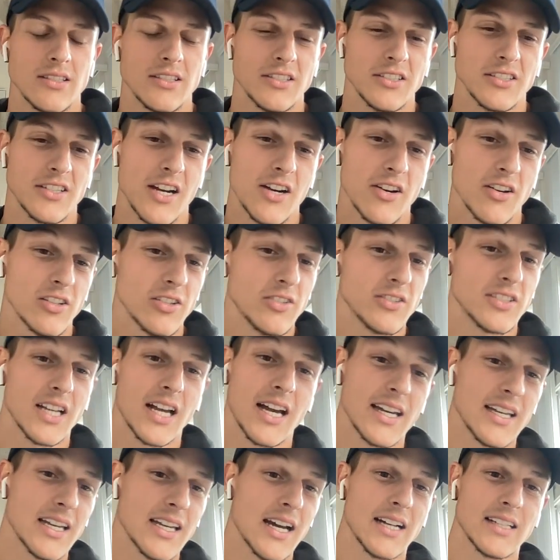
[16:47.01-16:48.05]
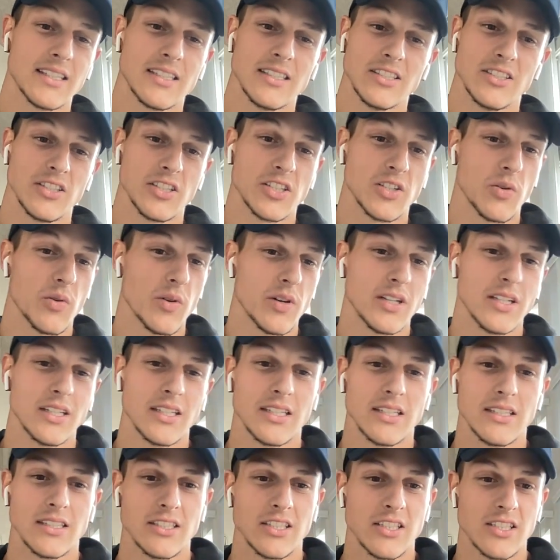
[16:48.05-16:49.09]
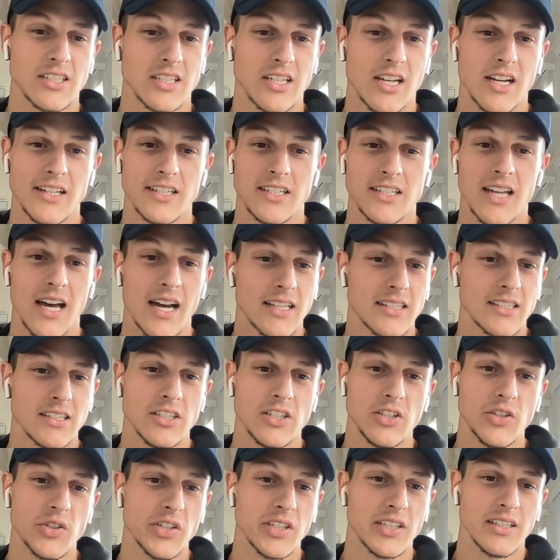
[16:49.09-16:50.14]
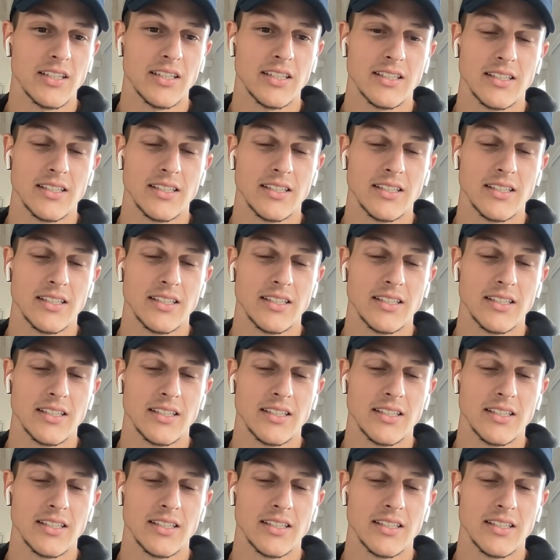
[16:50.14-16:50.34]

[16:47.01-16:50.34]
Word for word: uh, how close I got to just quitting and just trying not to do it.